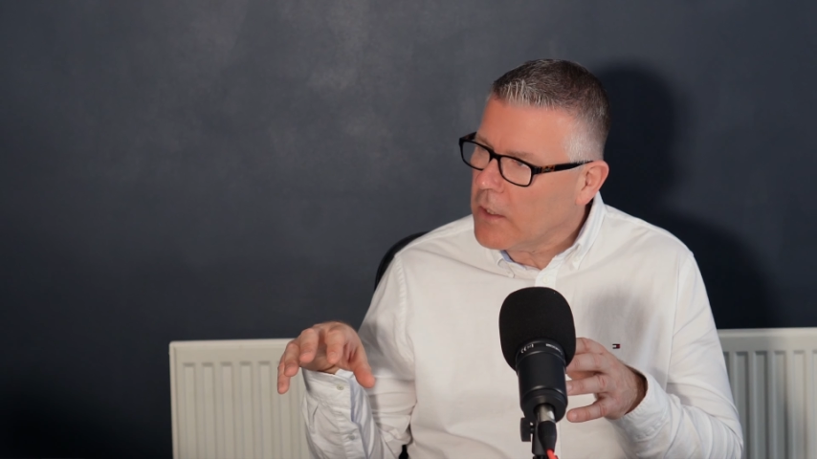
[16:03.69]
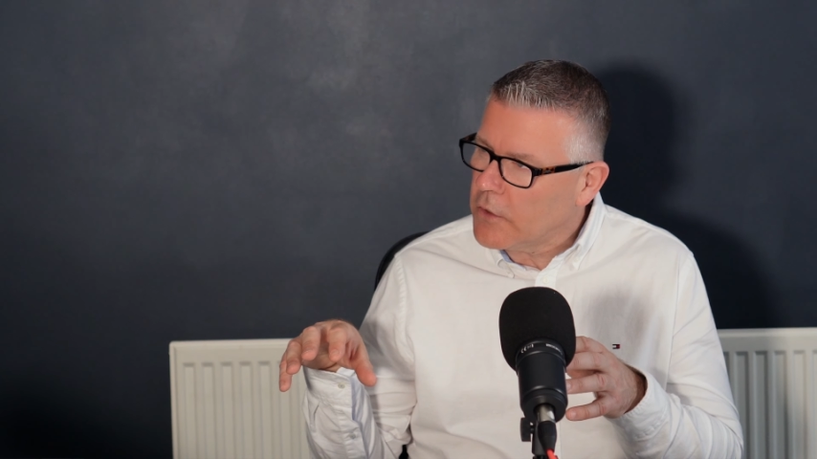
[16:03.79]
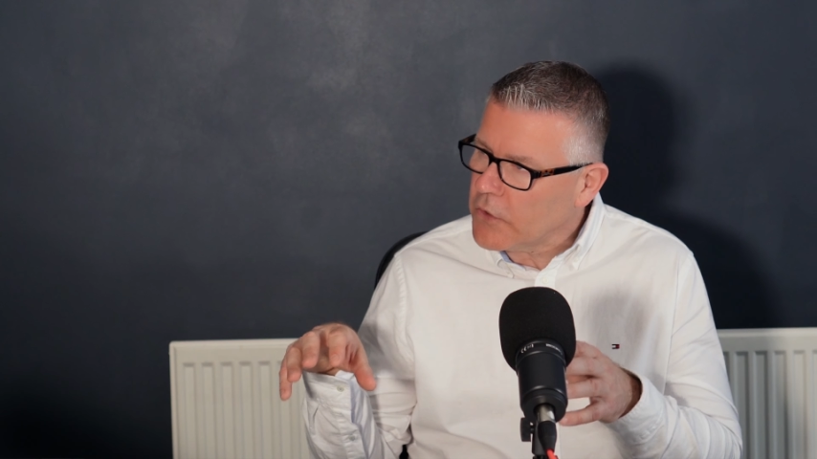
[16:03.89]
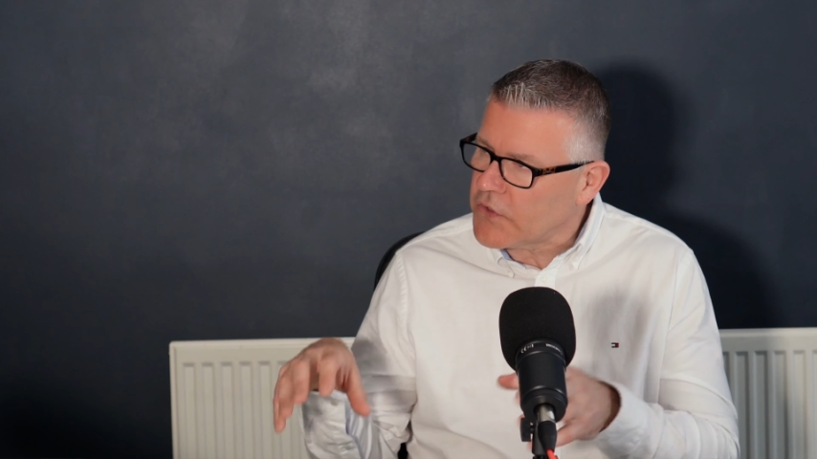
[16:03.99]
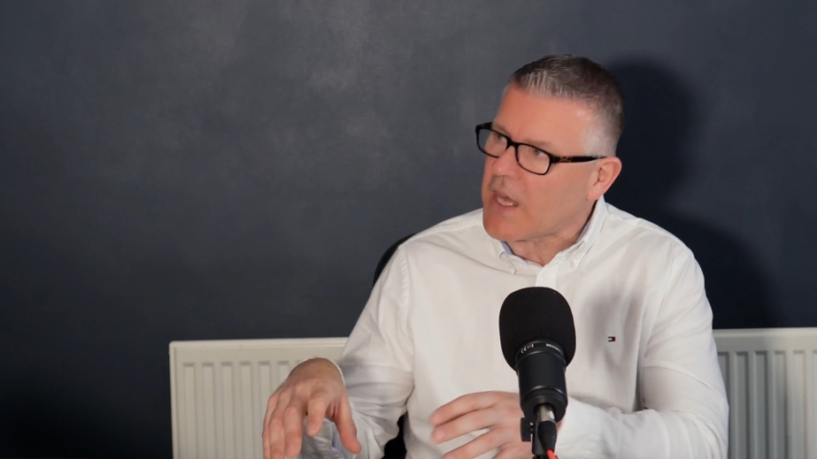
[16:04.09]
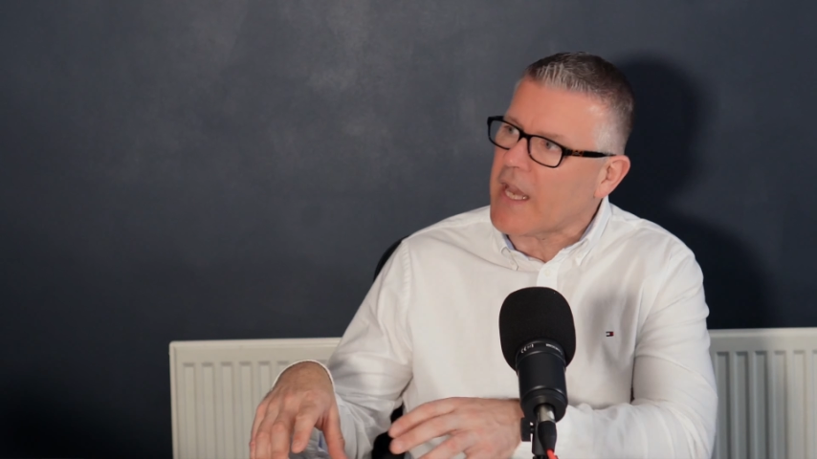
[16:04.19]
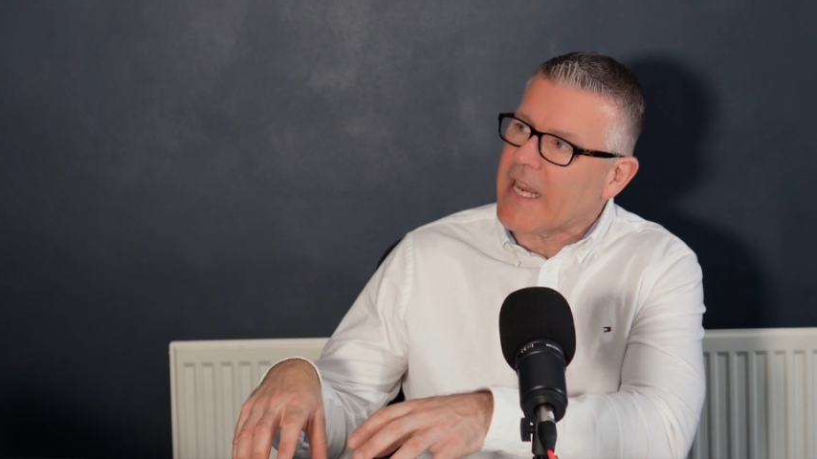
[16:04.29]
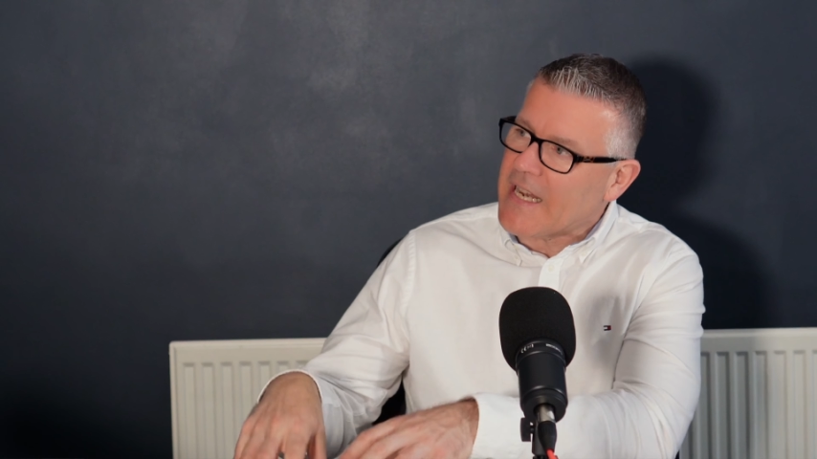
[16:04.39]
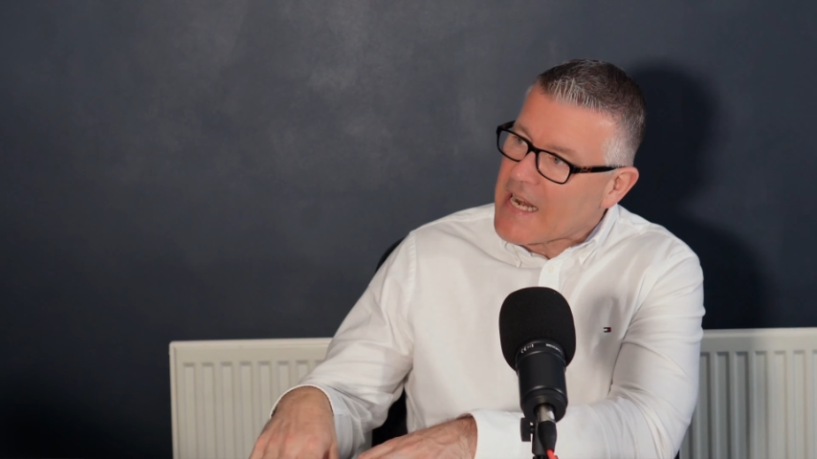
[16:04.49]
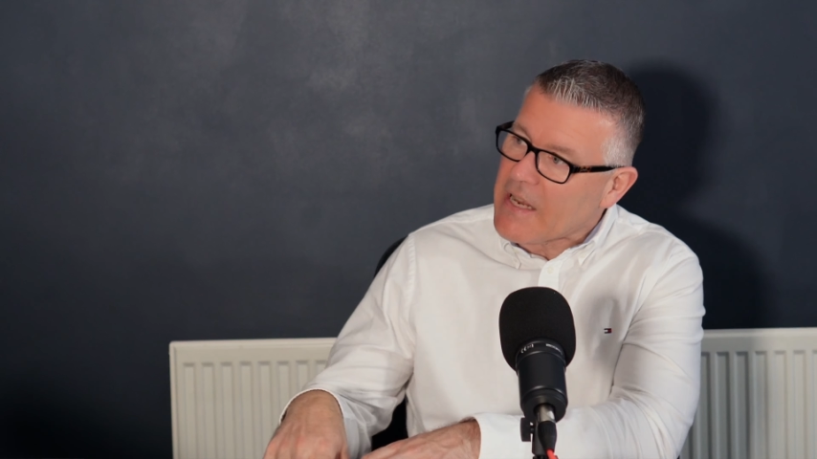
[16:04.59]
does that
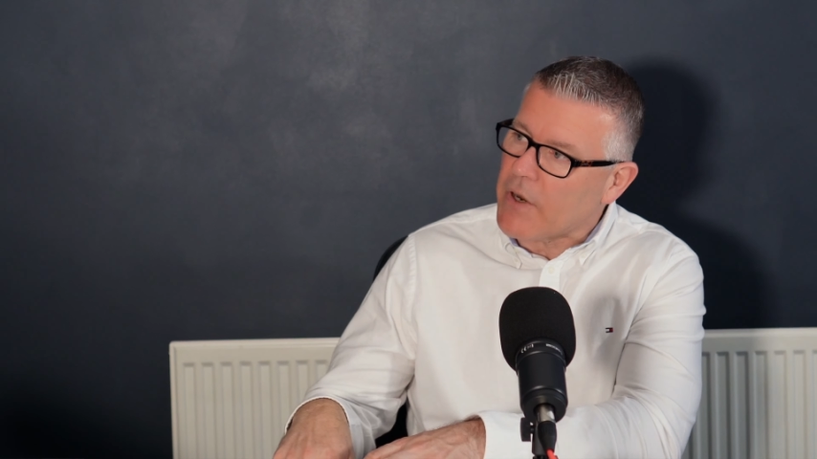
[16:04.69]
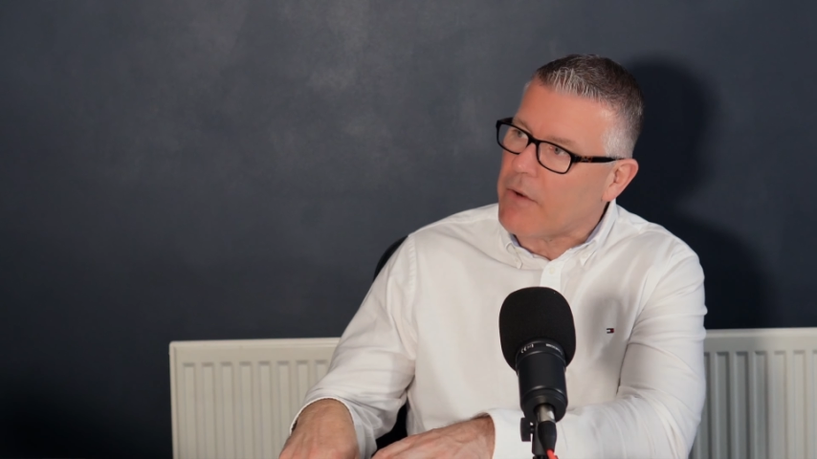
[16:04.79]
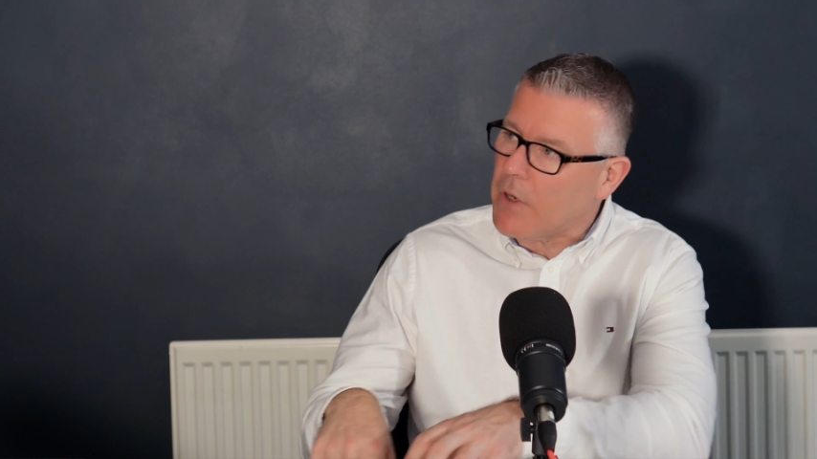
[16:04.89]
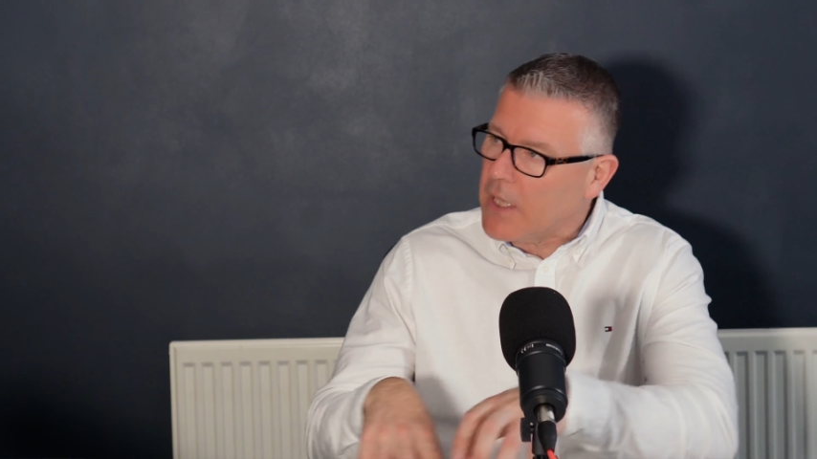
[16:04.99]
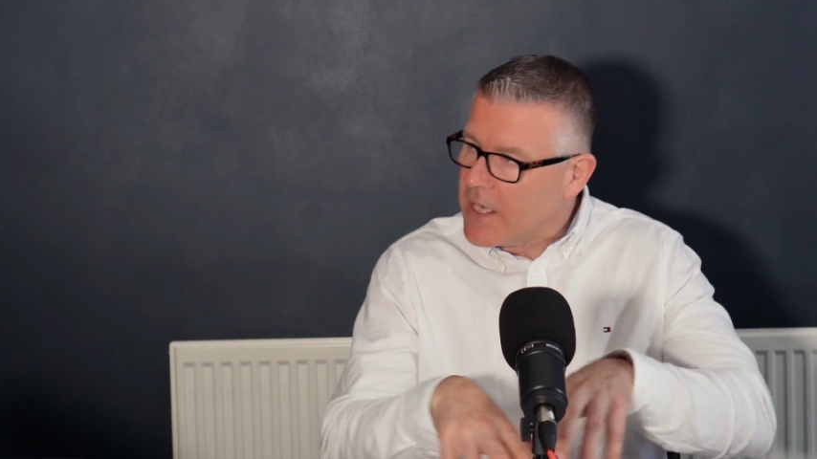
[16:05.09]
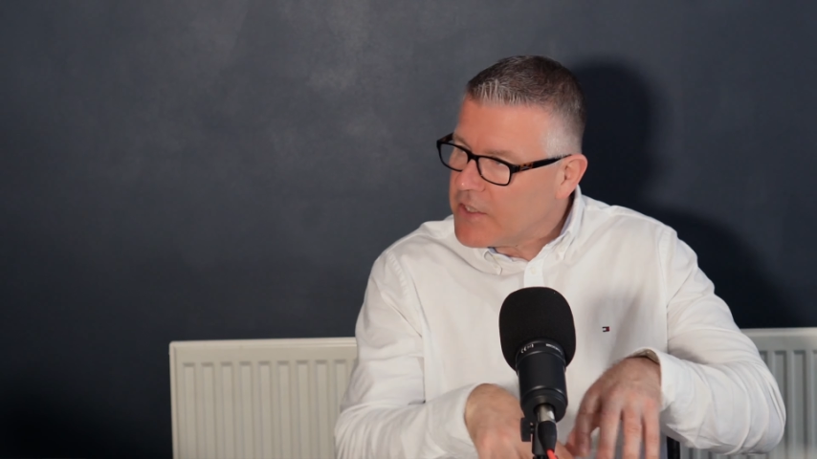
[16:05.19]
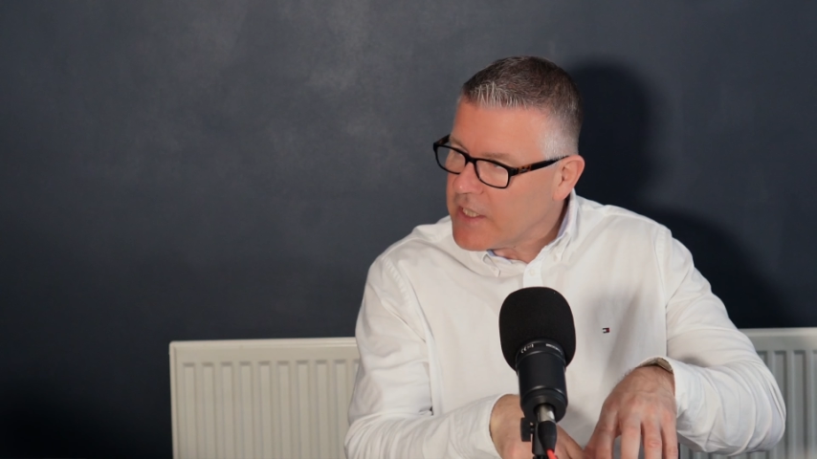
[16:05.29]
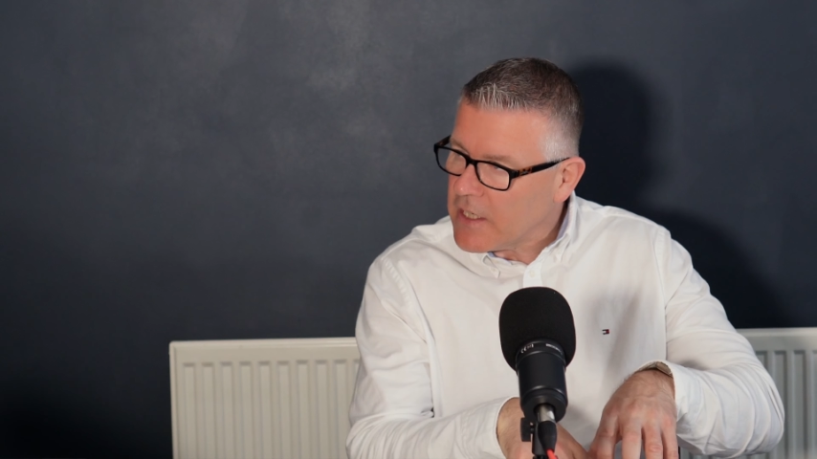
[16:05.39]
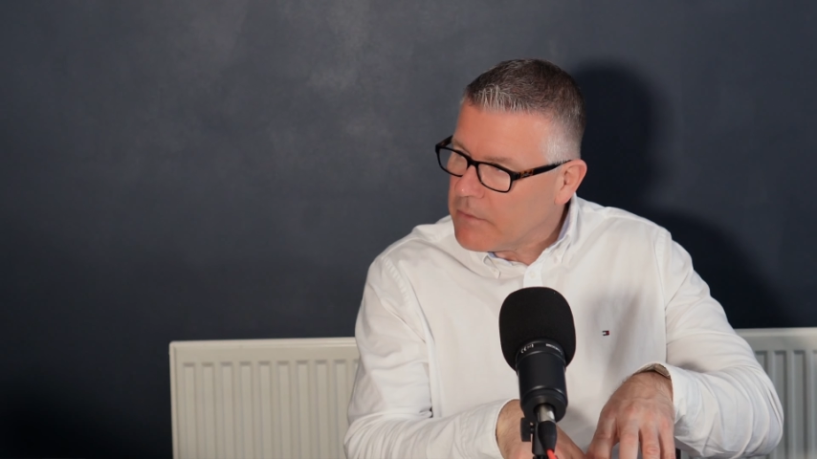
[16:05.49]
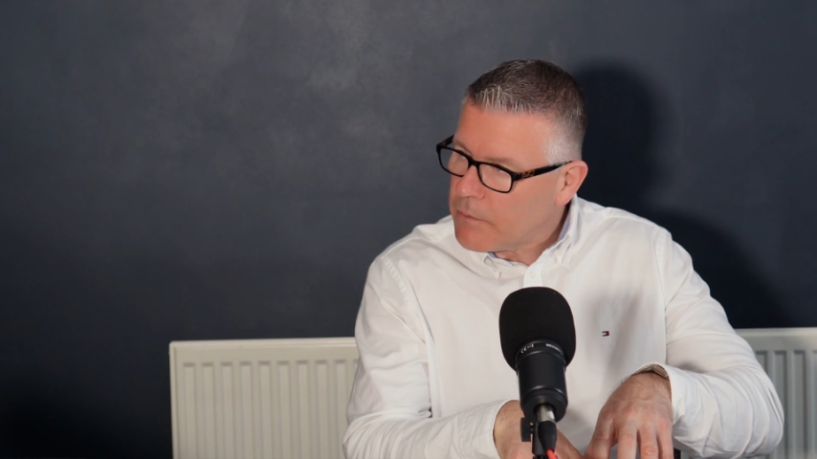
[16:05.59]
in any way relate to
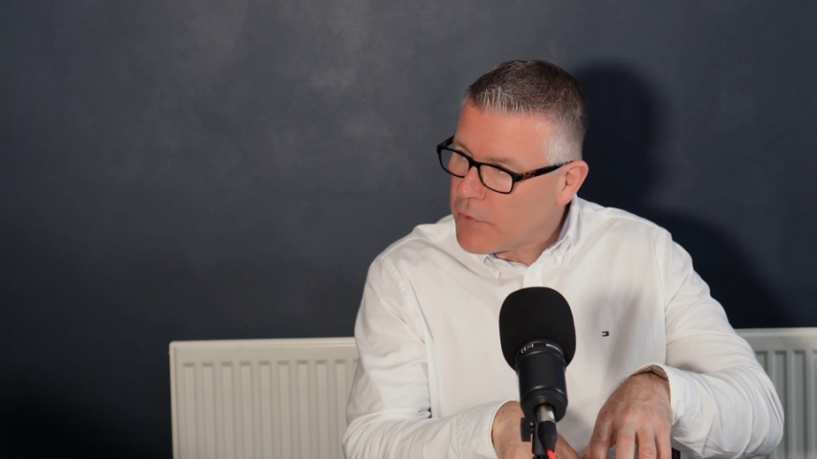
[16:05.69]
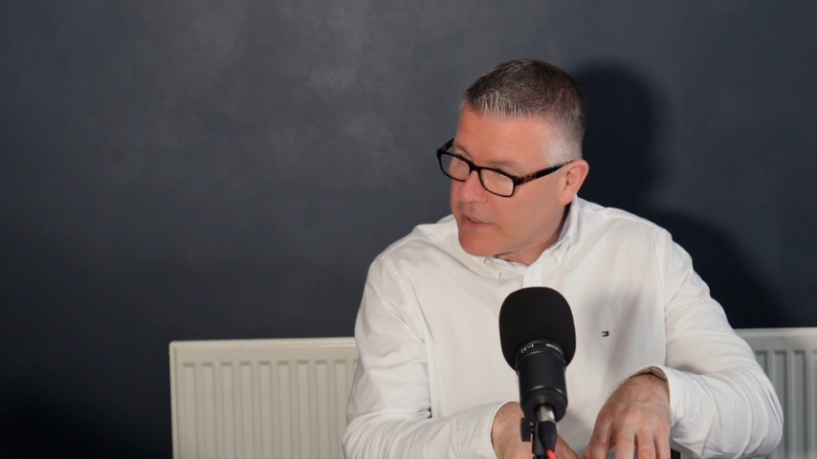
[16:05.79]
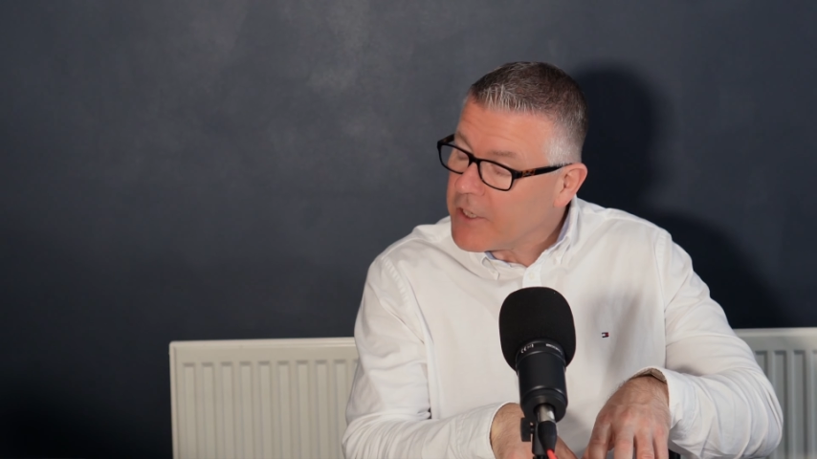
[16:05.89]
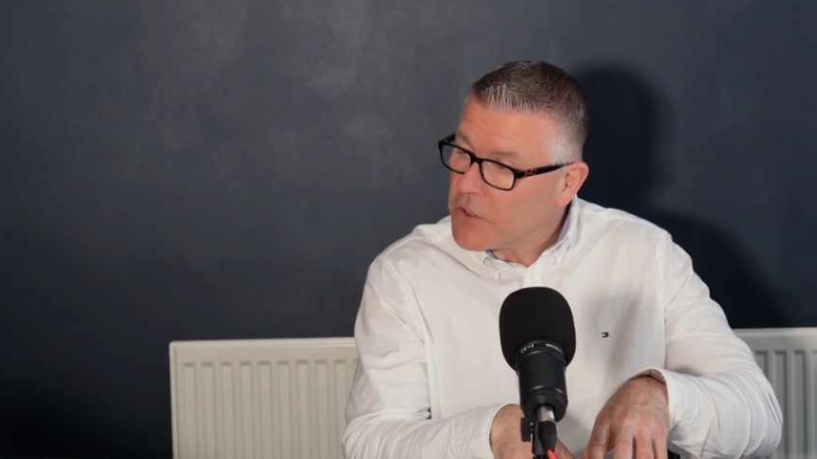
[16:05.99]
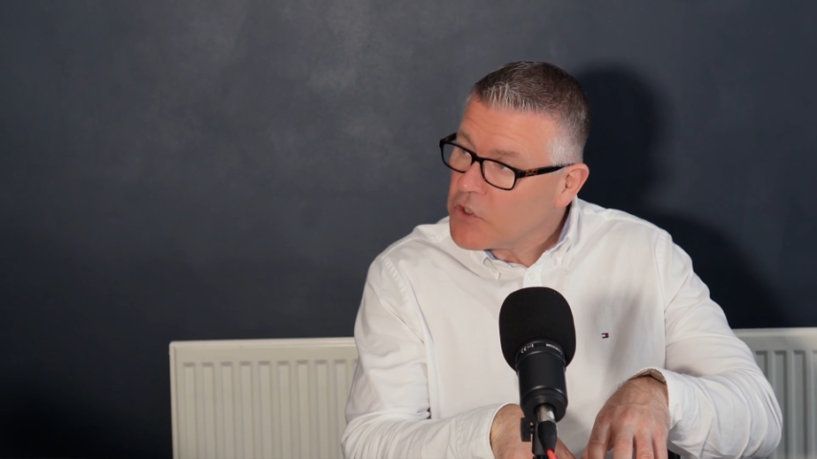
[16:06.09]
your previous